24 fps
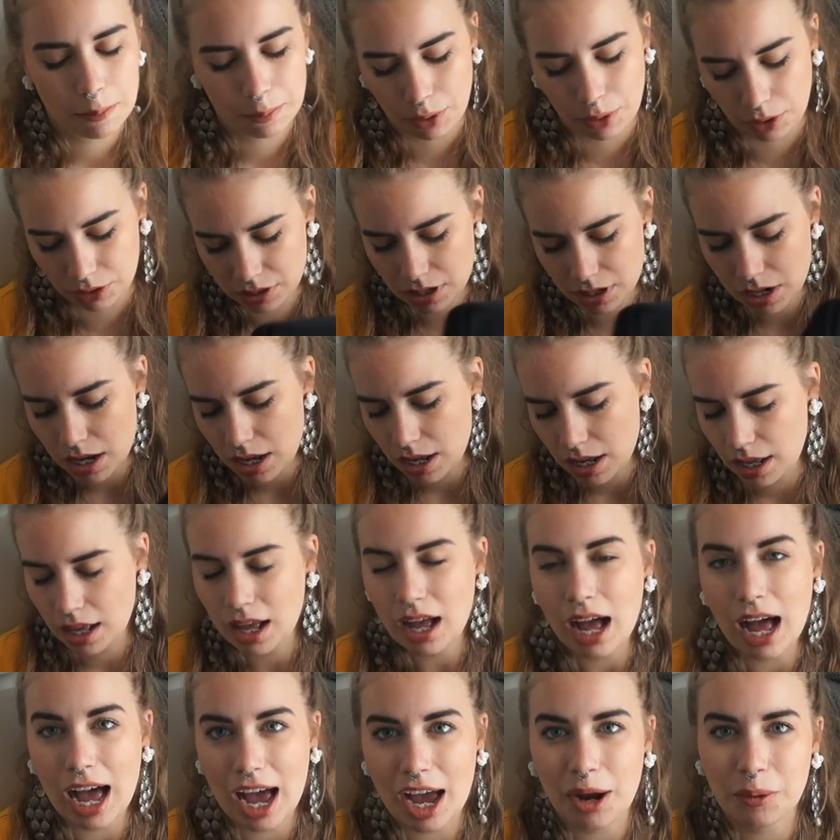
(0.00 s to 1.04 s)
But
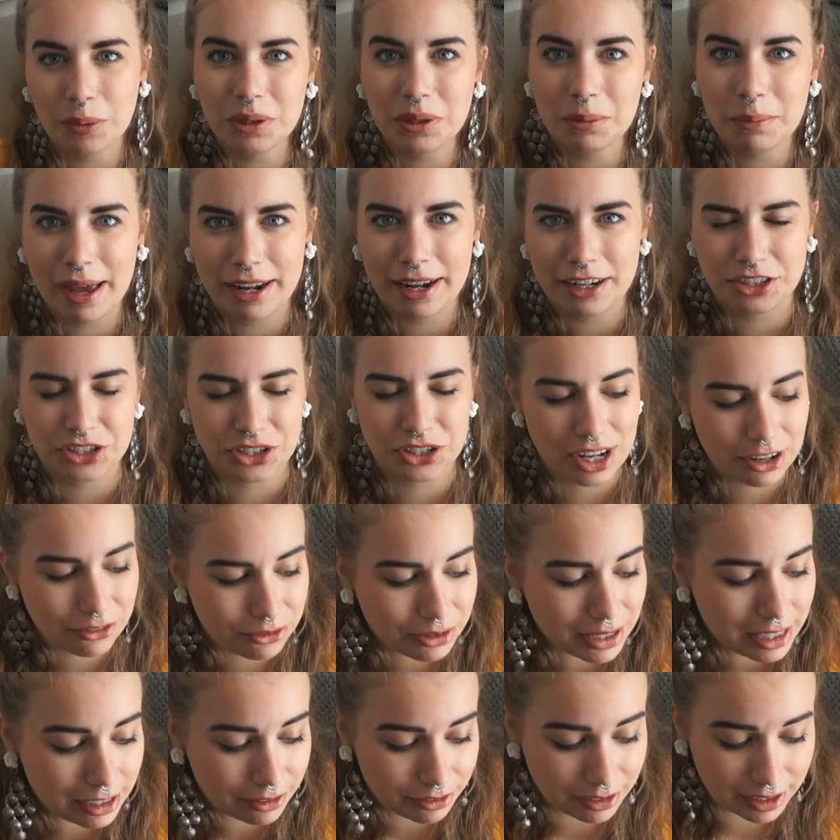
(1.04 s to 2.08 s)
I will manage. I
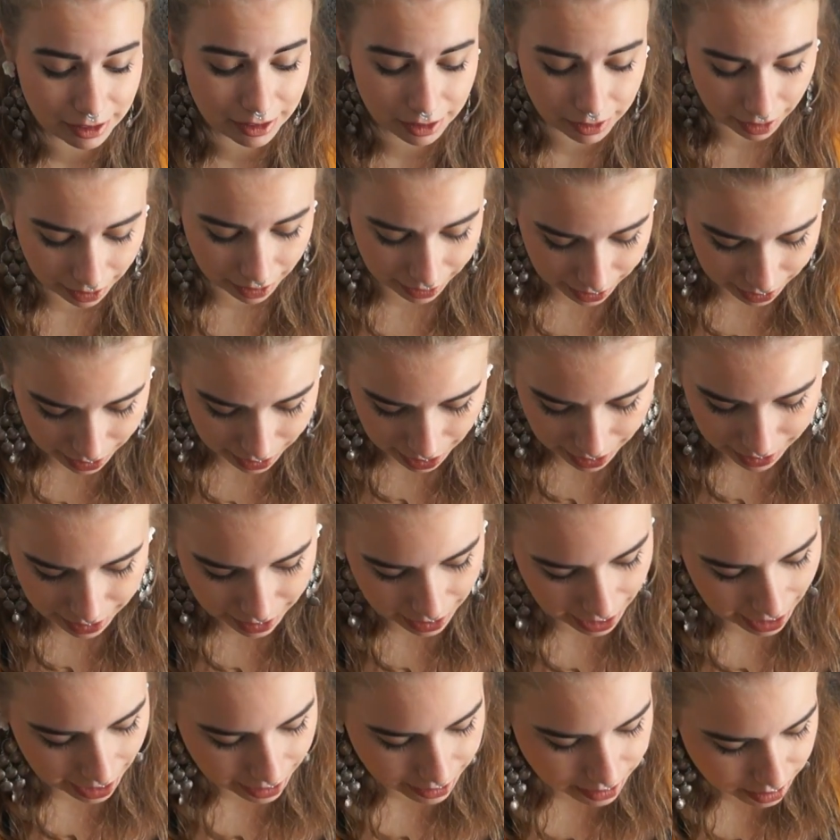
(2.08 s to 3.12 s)
really, really like it, and it
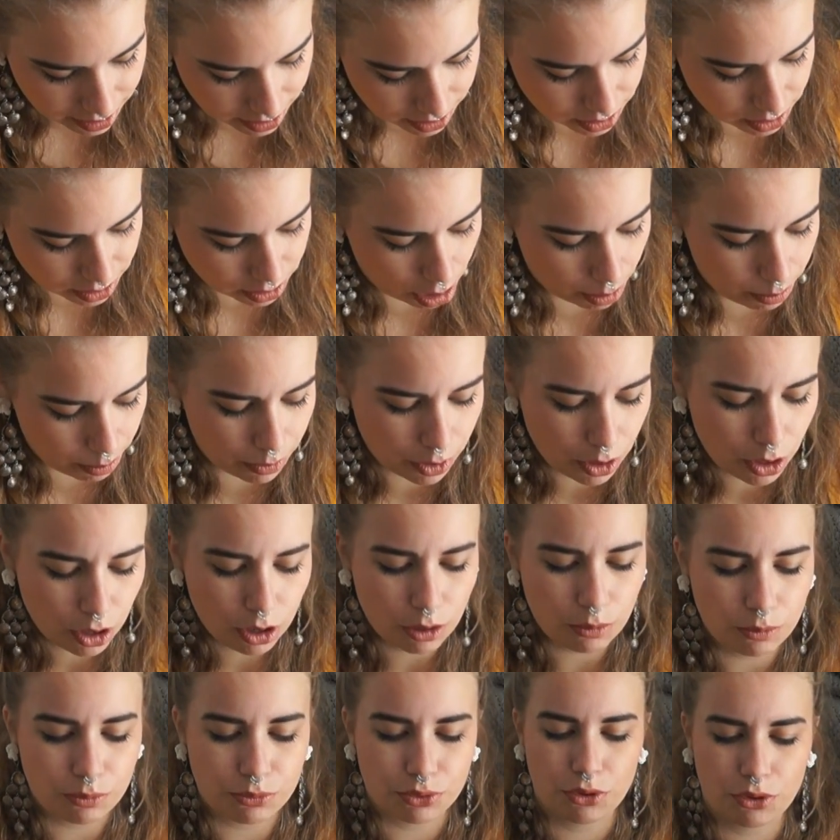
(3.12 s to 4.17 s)
has some
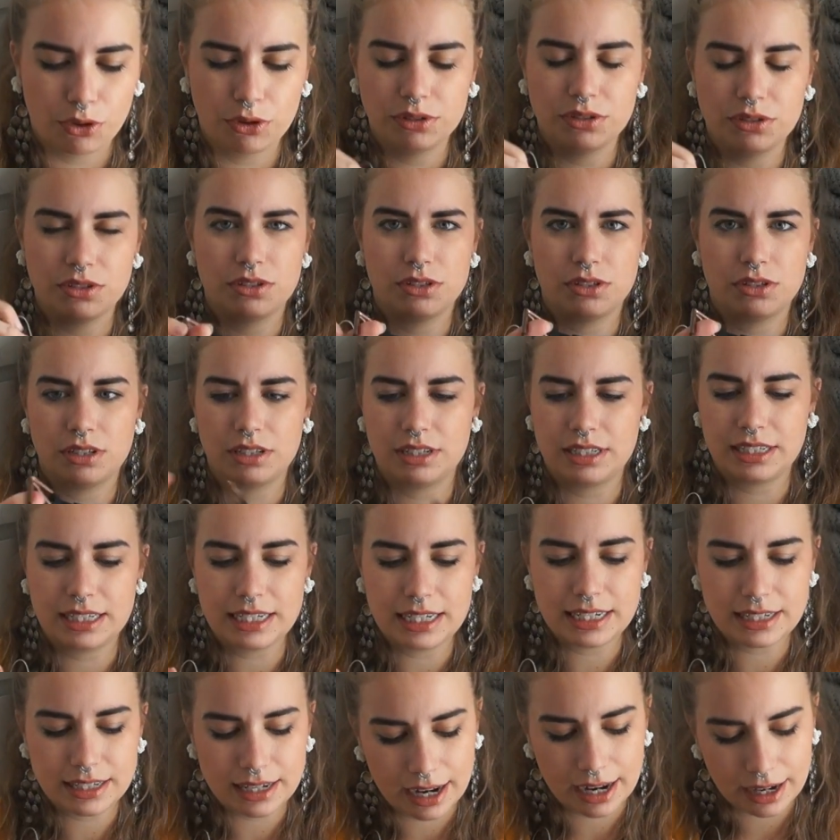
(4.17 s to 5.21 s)
bronze
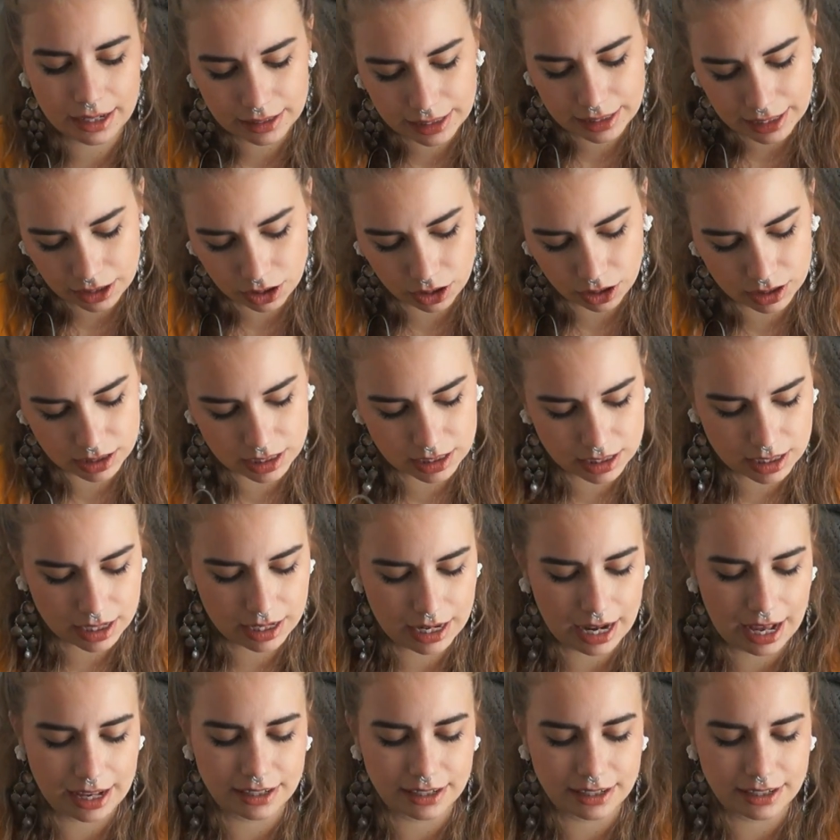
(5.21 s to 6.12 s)
detailing on it. It